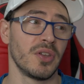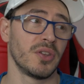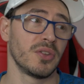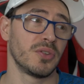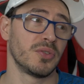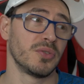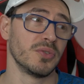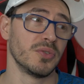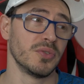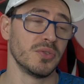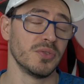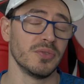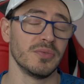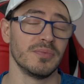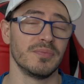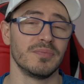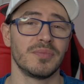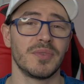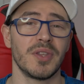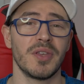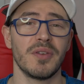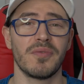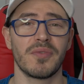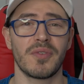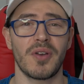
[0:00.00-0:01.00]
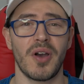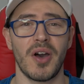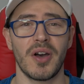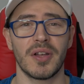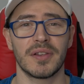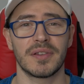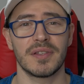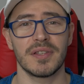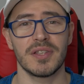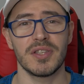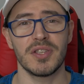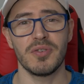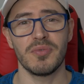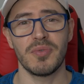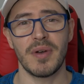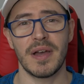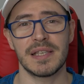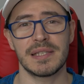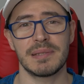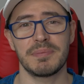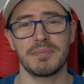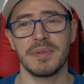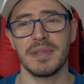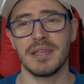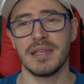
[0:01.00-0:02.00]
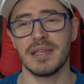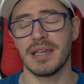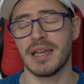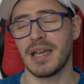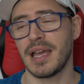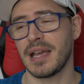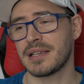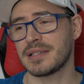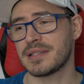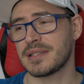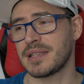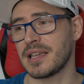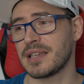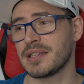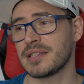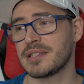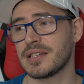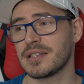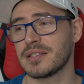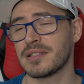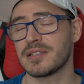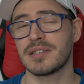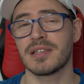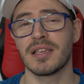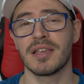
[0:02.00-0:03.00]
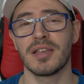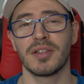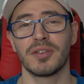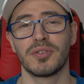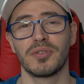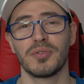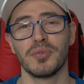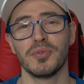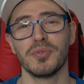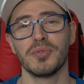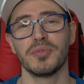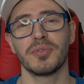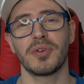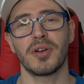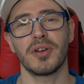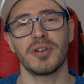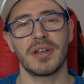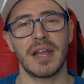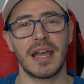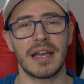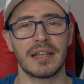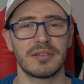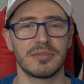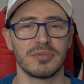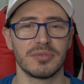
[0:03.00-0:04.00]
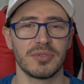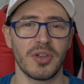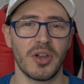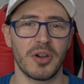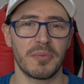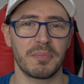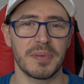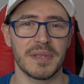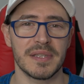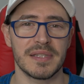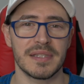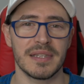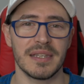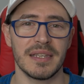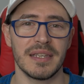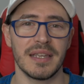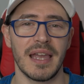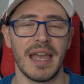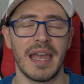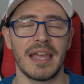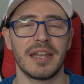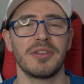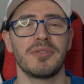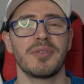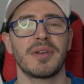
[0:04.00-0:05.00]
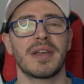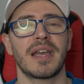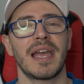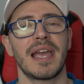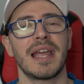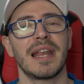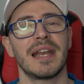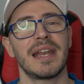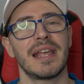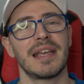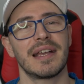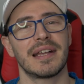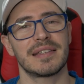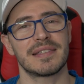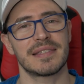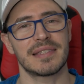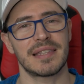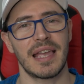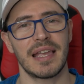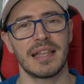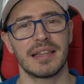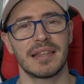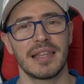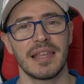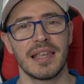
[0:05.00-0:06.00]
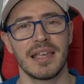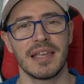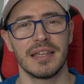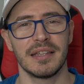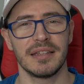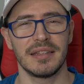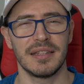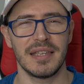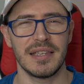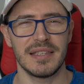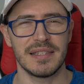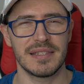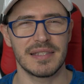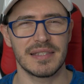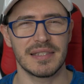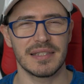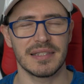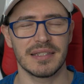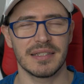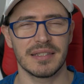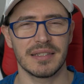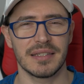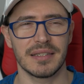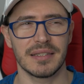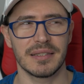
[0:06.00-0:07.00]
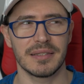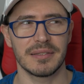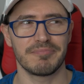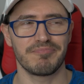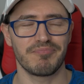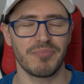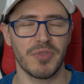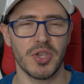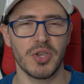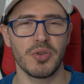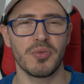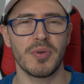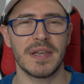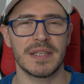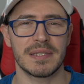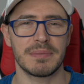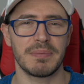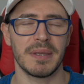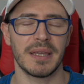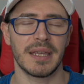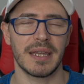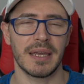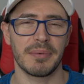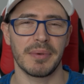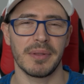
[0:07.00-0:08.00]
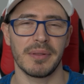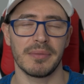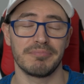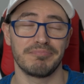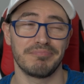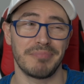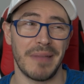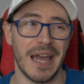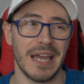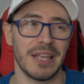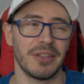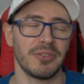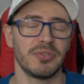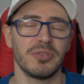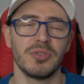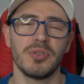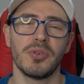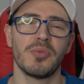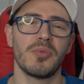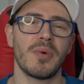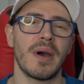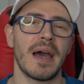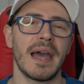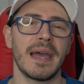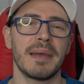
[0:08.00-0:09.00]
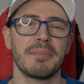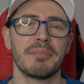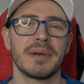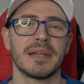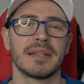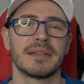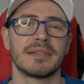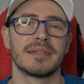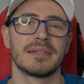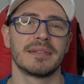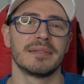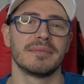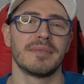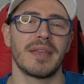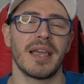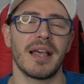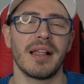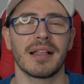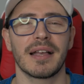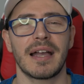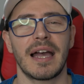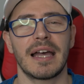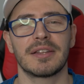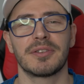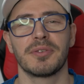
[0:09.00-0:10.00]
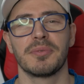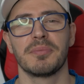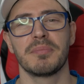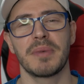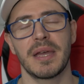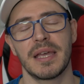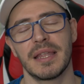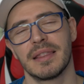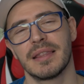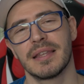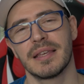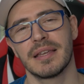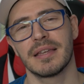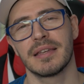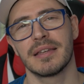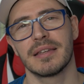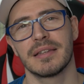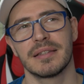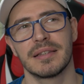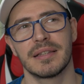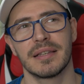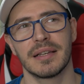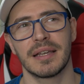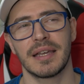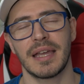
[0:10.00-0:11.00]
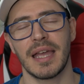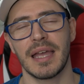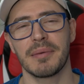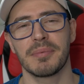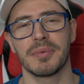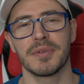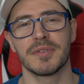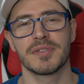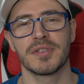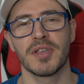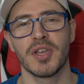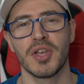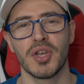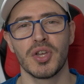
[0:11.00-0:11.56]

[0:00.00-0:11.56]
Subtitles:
Two, you've got USB extensions to connect to your PC, and you can extend this USB cable. I don't know why, but Elgato made the cables